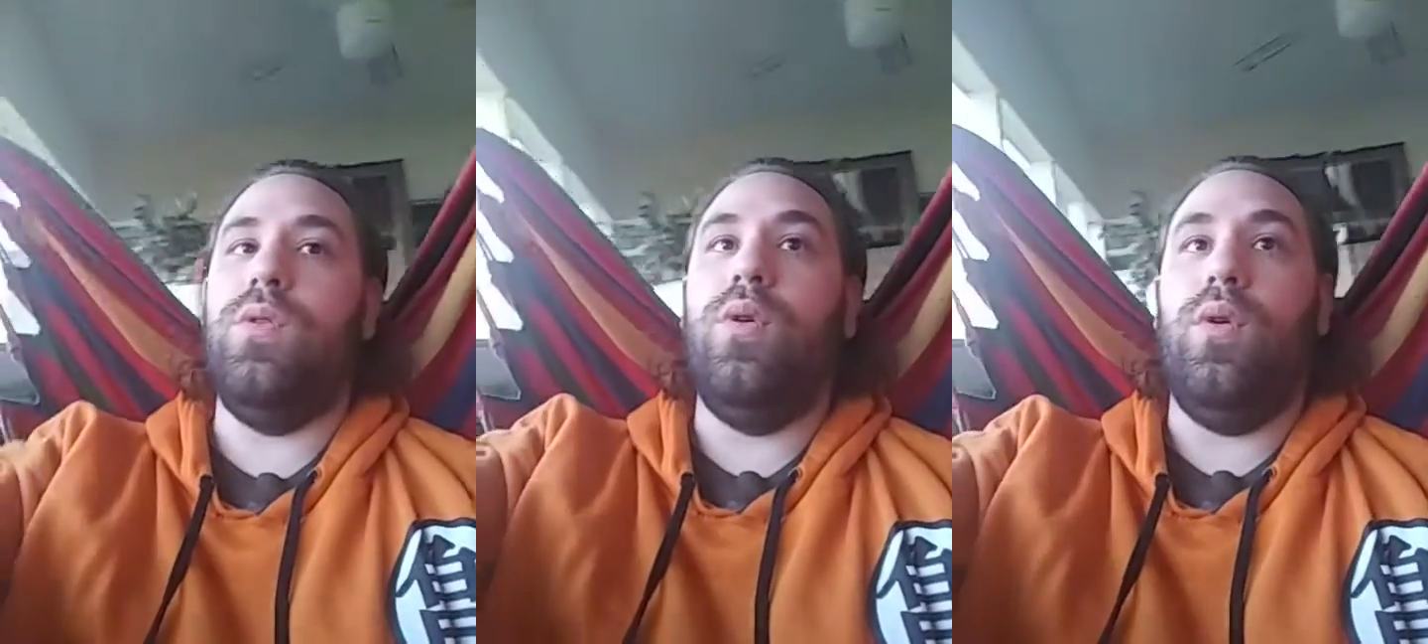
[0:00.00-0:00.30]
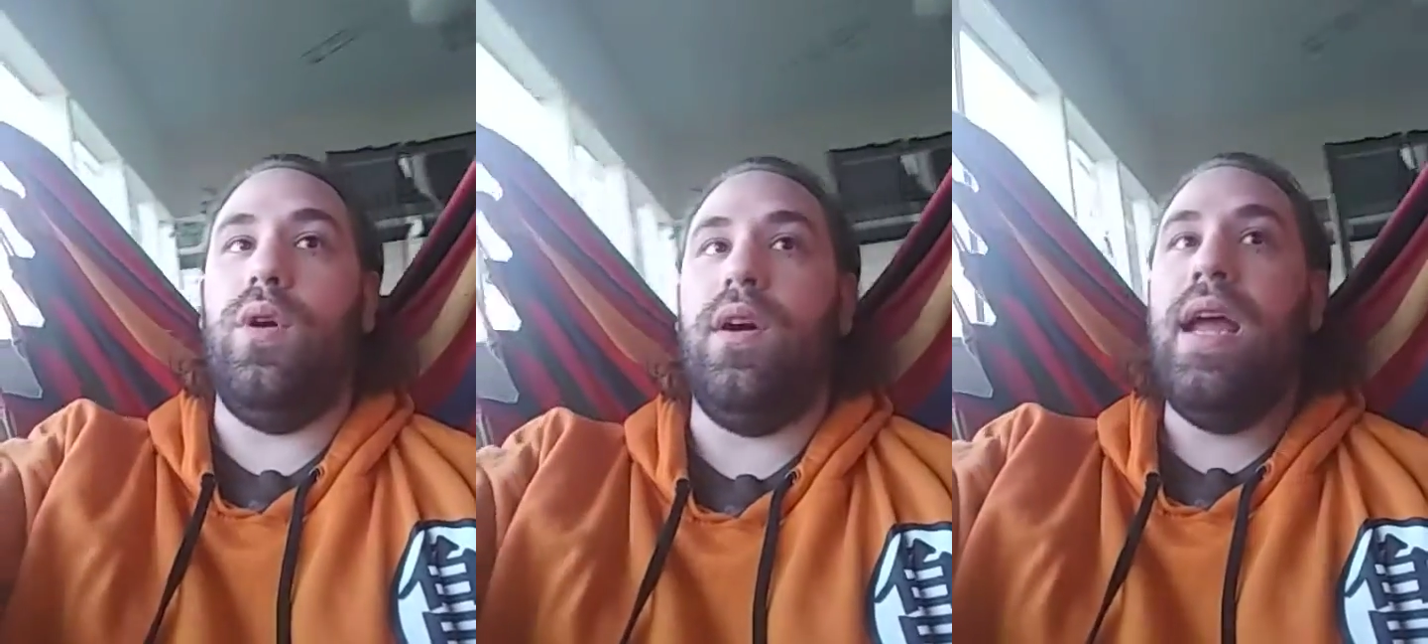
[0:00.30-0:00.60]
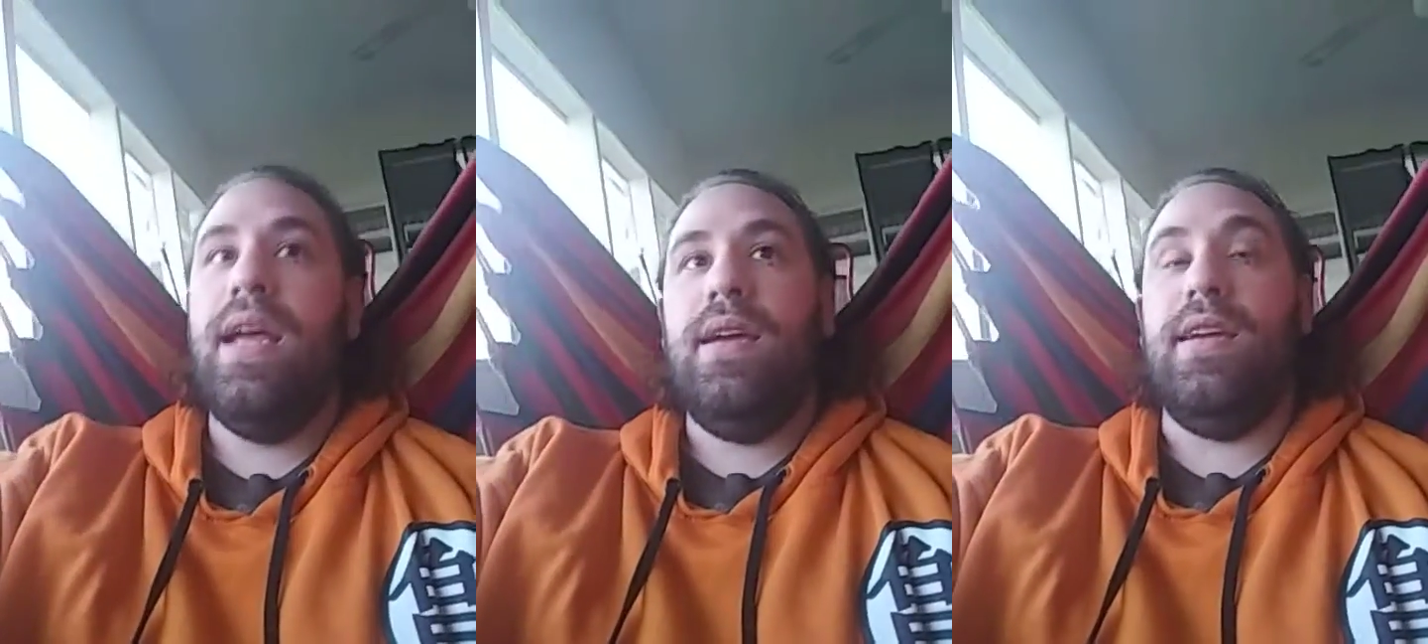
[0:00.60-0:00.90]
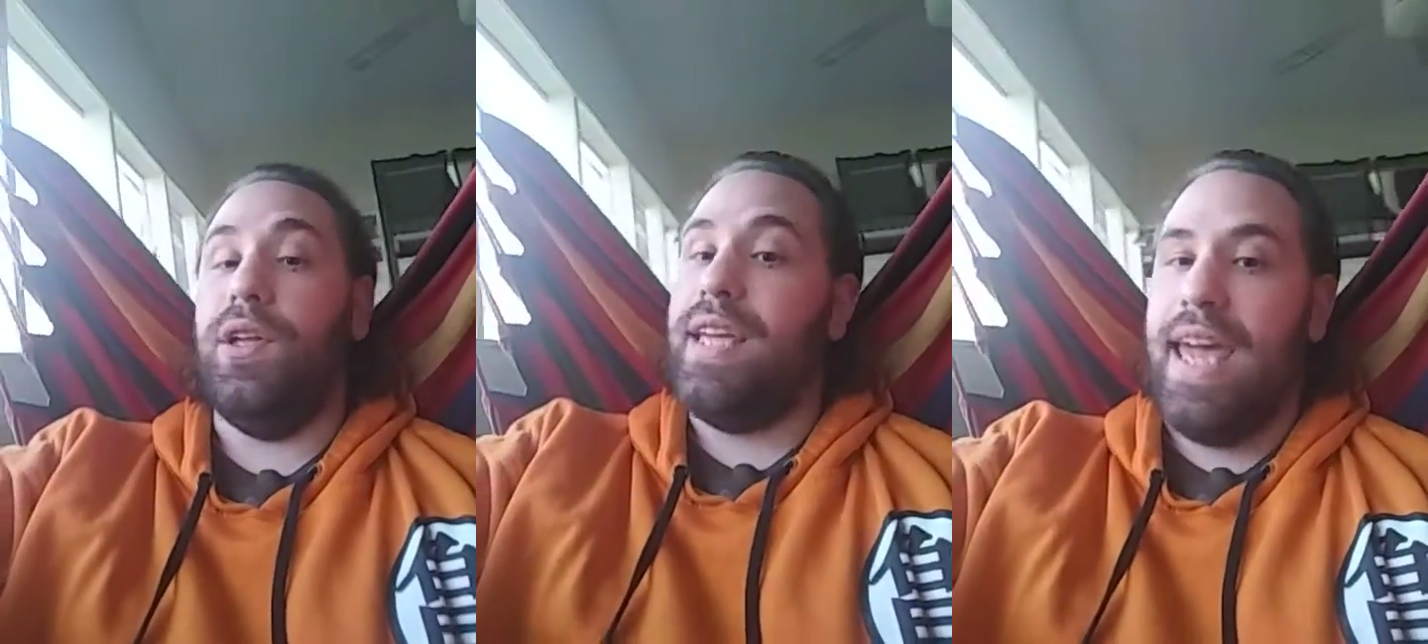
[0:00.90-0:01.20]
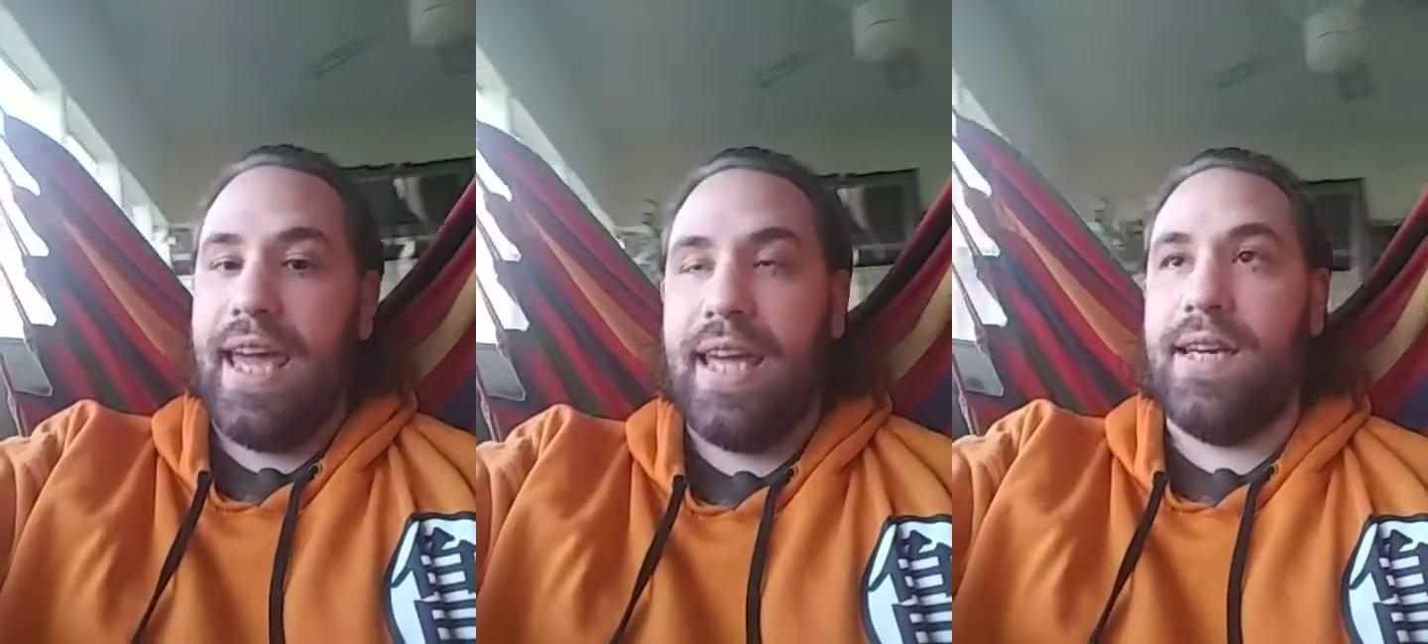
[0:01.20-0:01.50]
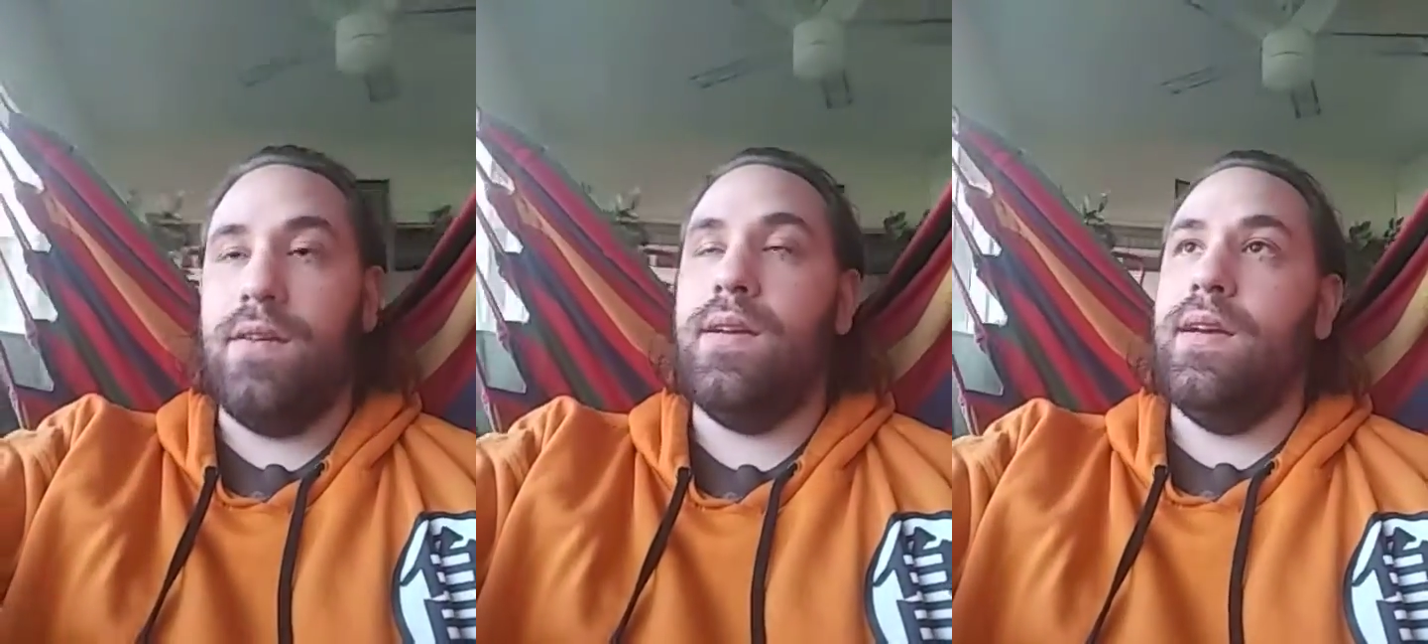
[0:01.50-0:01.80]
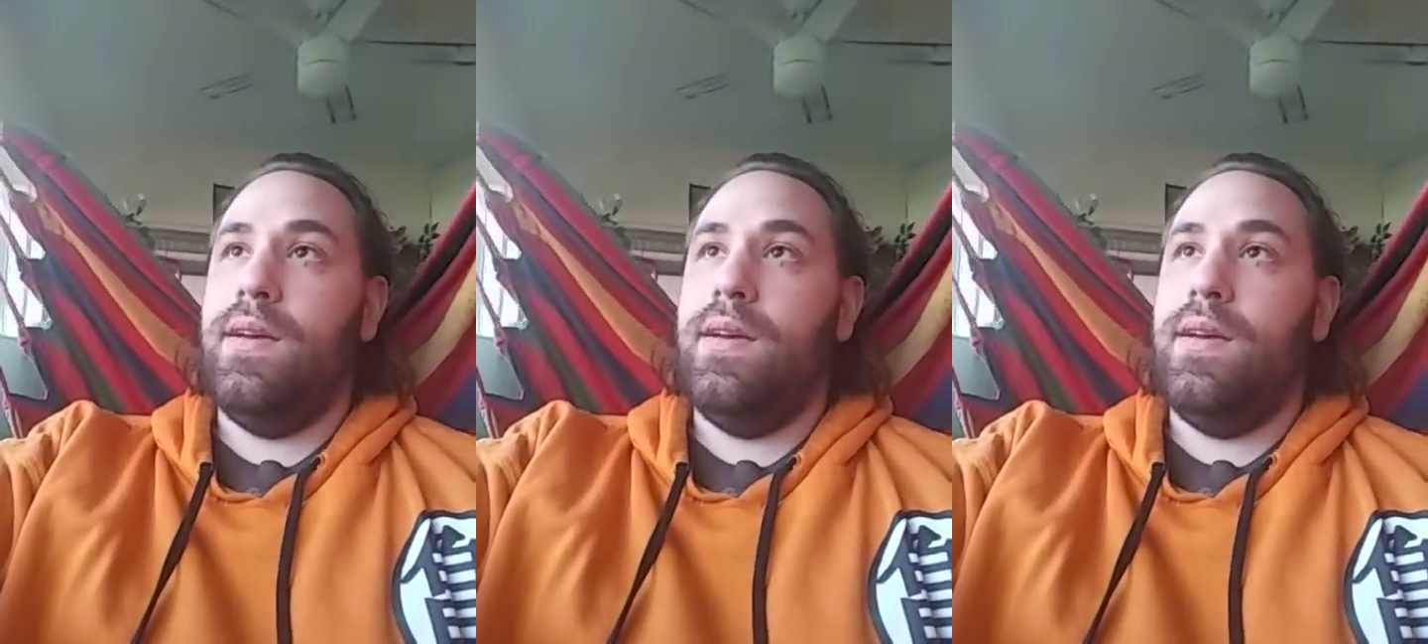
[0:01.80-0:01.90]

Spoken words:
or Gil Kane,